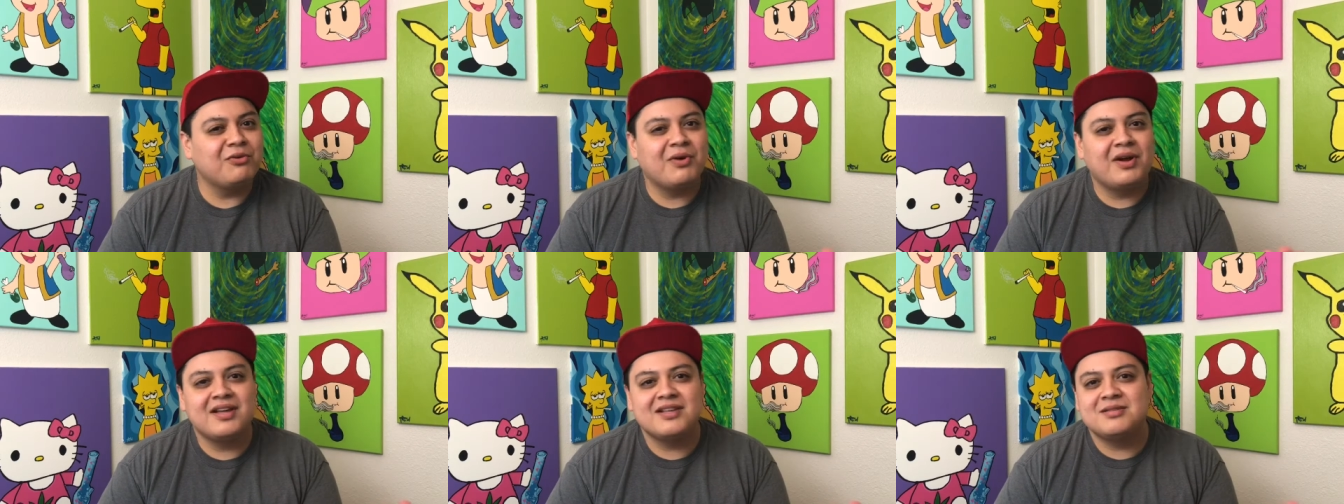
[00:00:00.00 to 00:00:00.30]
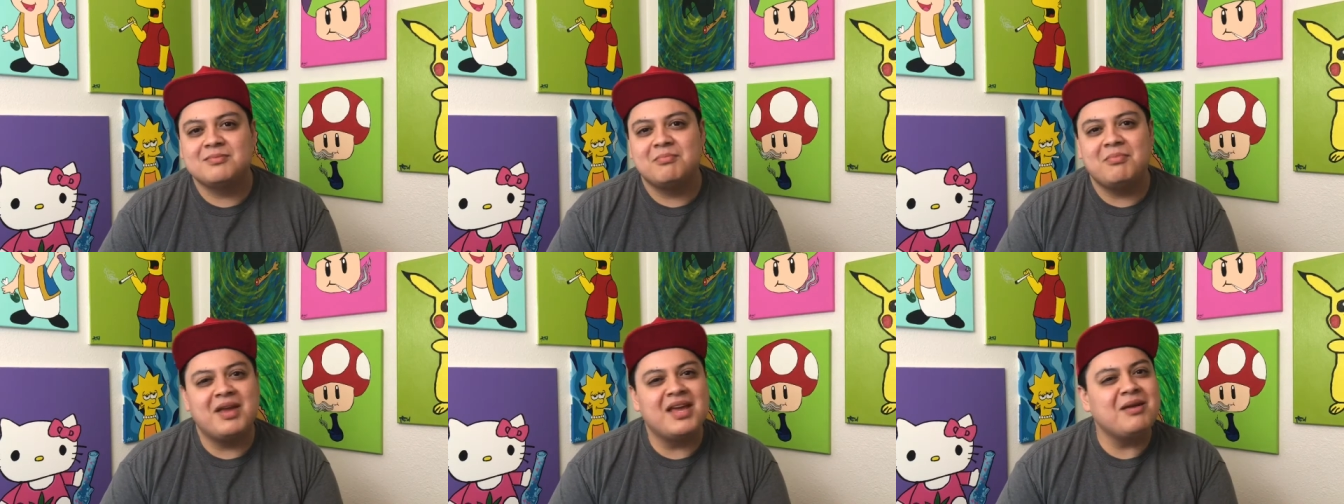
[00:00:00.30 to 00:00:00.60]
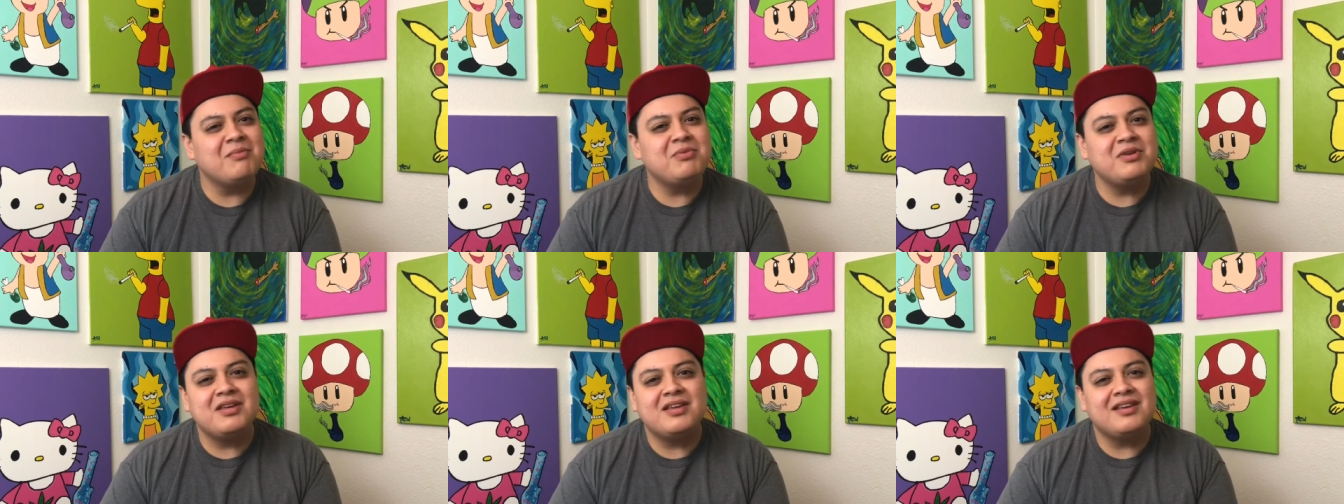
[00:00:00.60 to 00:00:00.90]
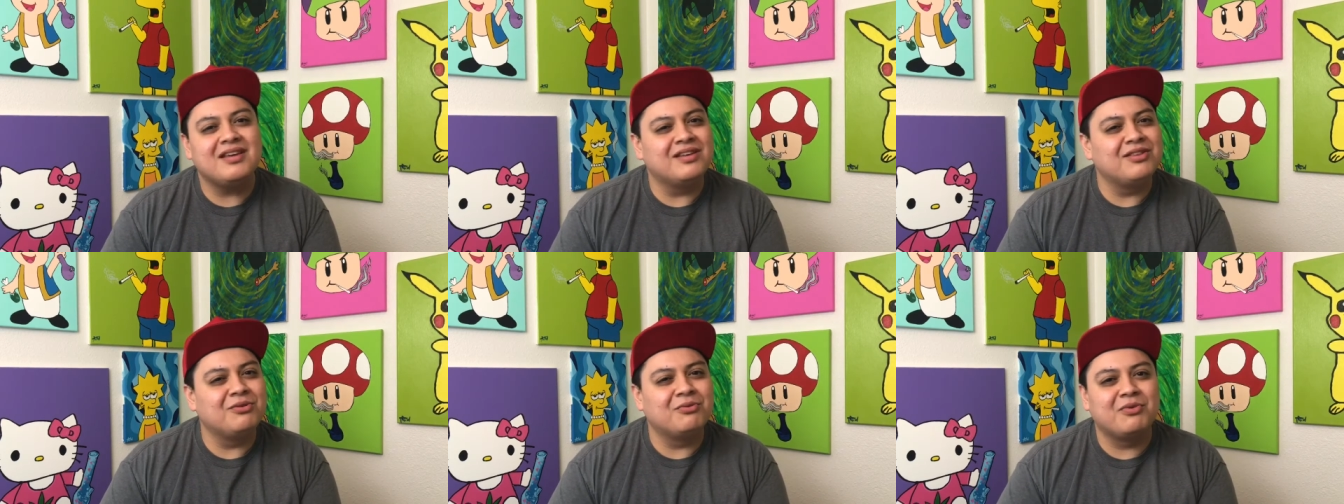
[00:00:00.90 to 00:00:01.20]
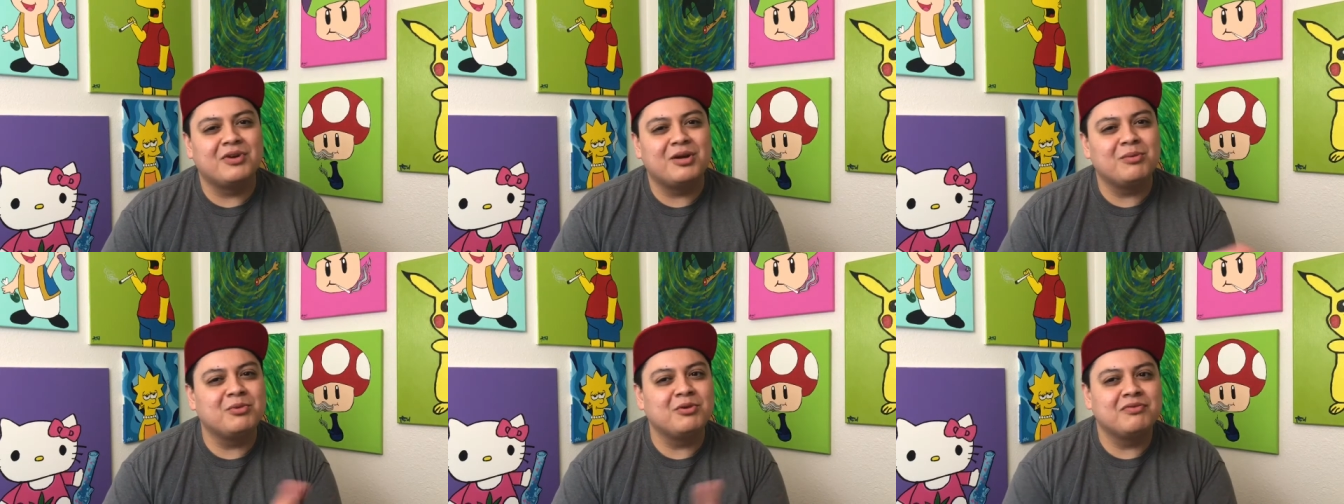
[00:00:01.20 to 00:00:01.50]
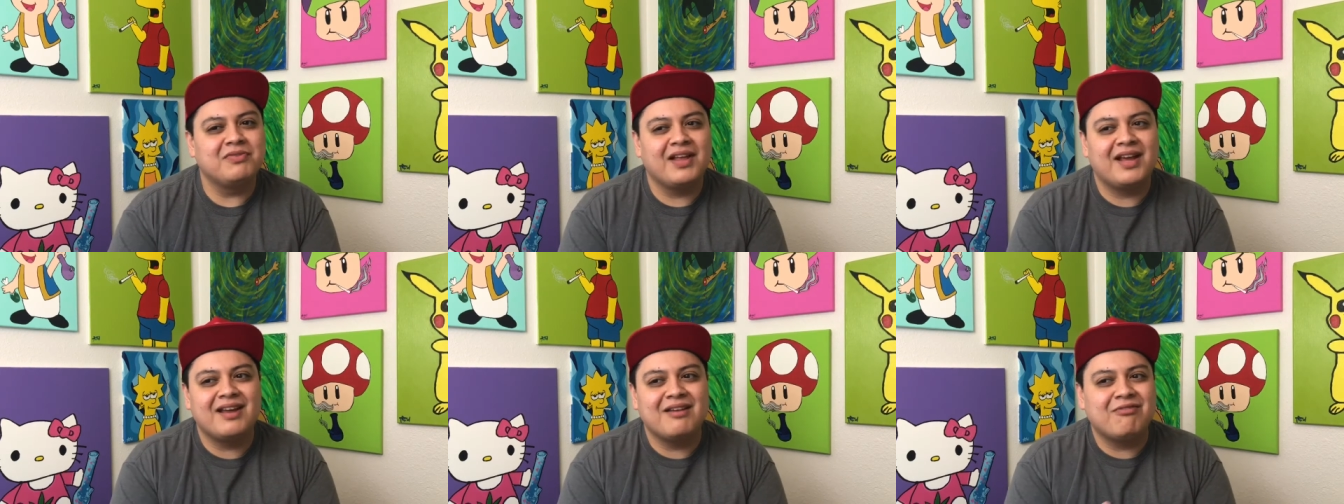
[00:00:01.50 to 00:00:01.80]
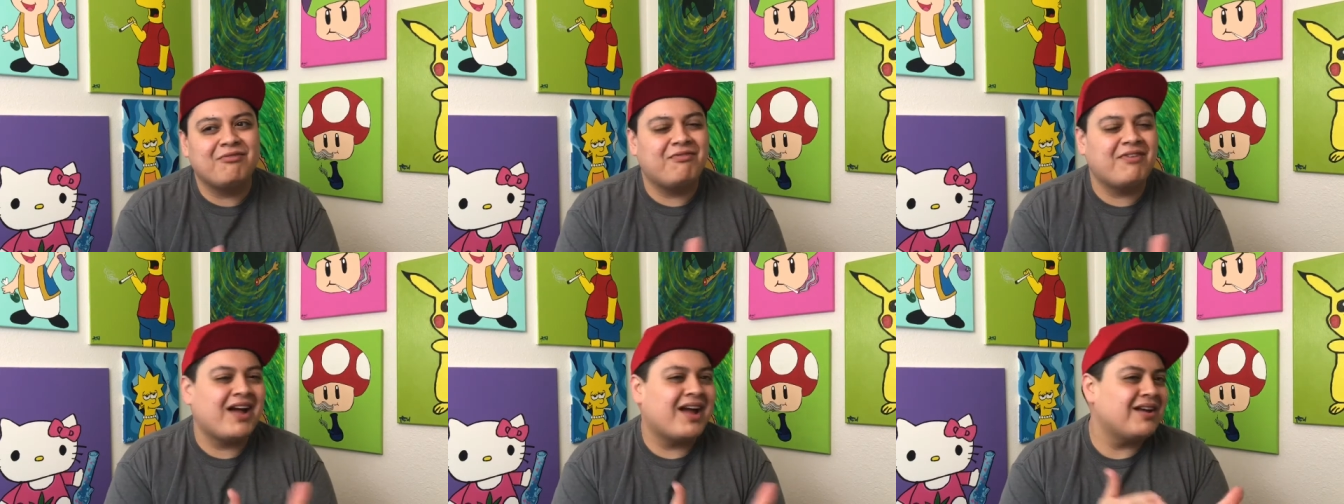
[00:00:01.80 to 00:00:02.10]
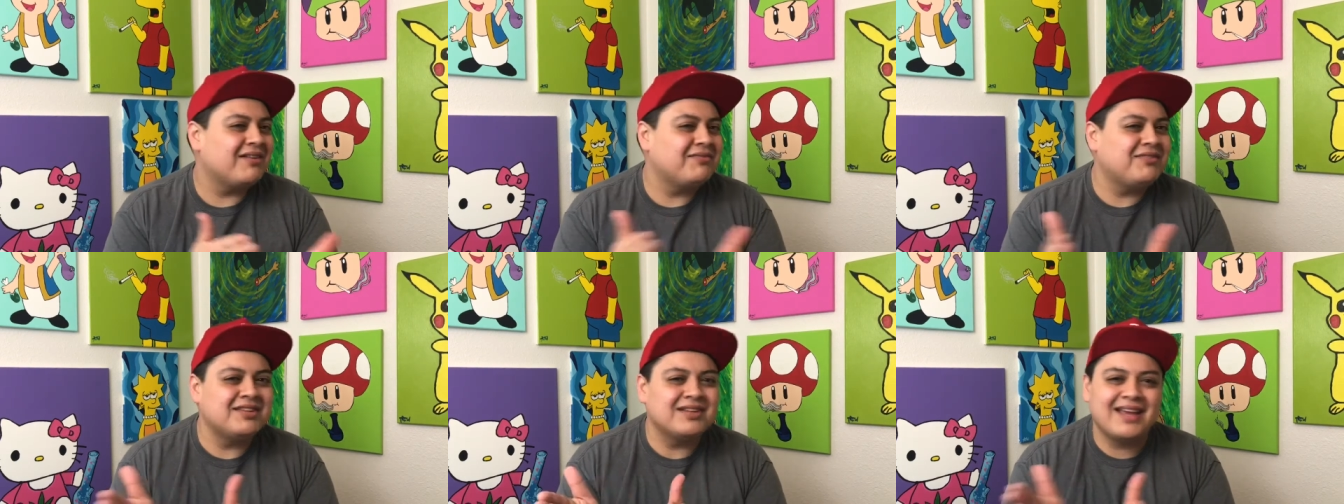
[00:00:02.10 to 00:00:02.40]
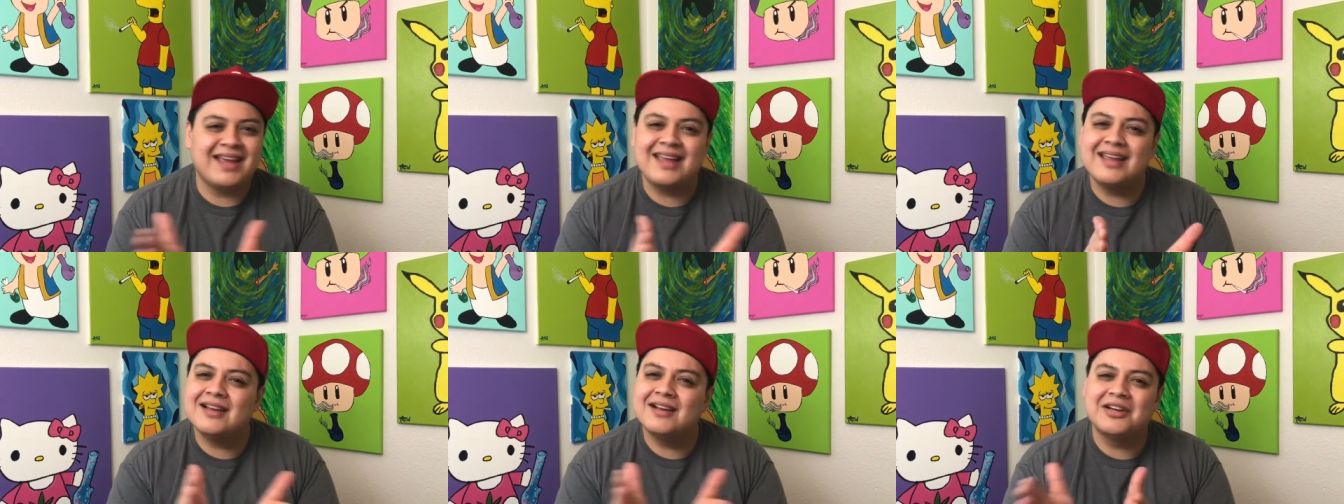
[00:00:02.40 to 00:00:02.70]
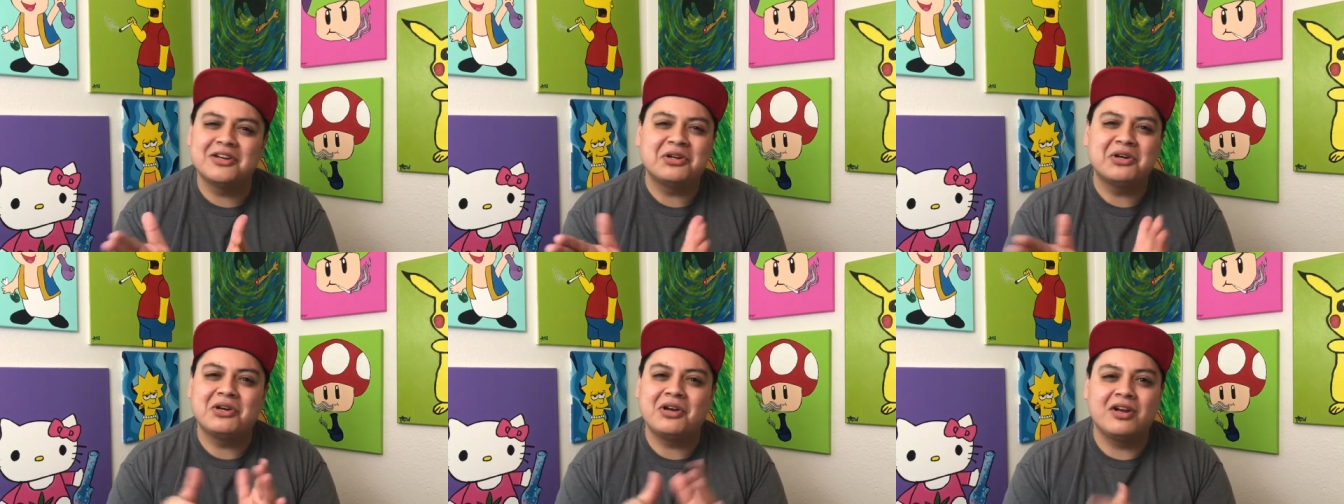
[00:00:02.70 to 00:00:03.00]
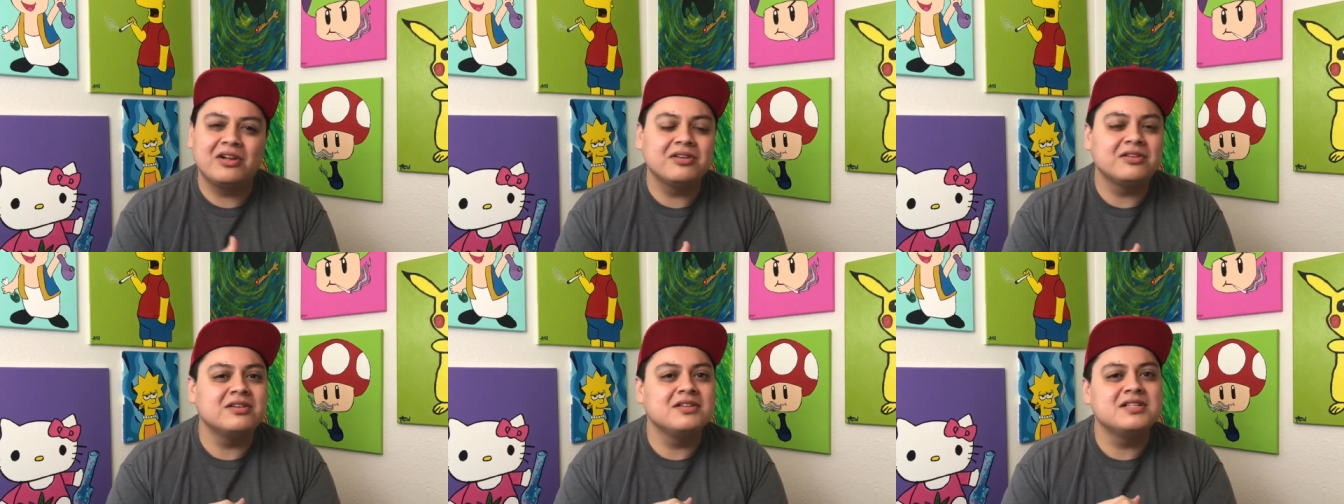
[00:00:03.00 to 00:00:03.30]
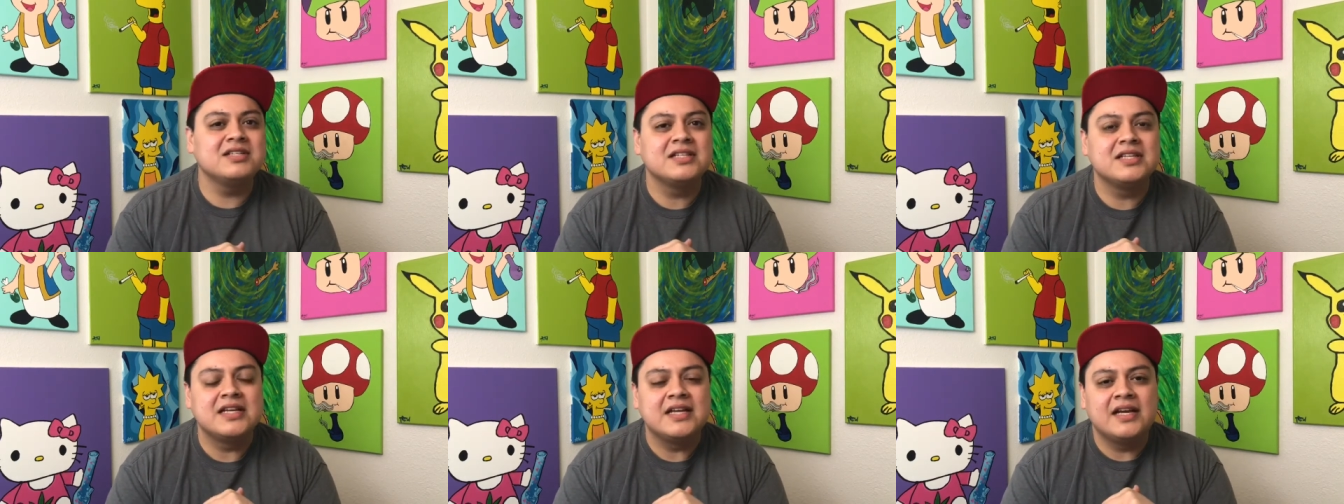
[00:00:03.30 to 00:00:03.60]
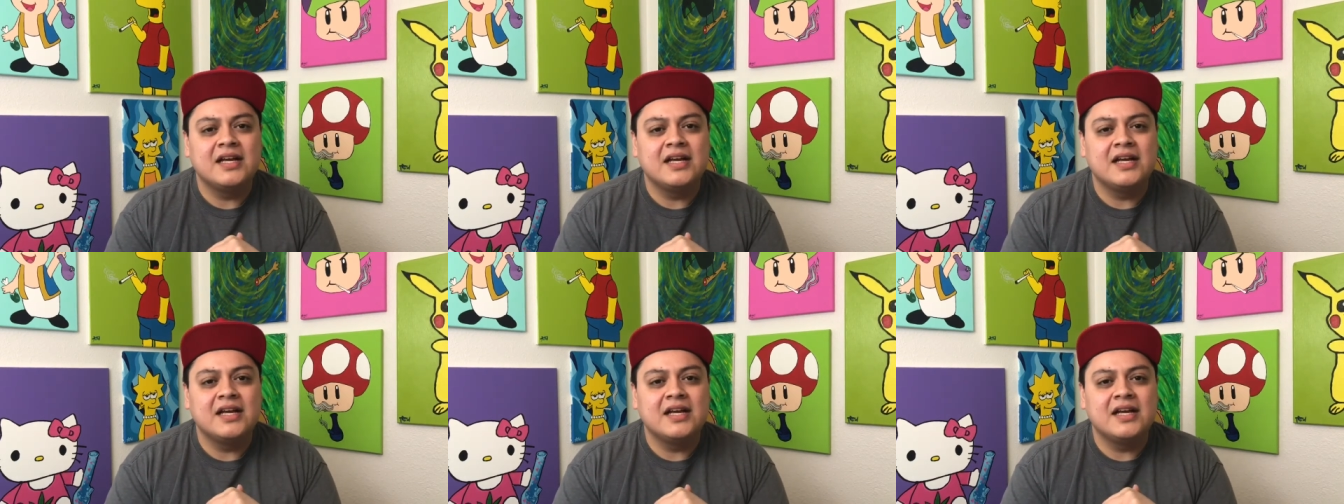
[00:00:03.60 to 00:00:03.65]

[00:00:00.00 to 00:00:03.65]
wise maybe in the realm of like $500 to $800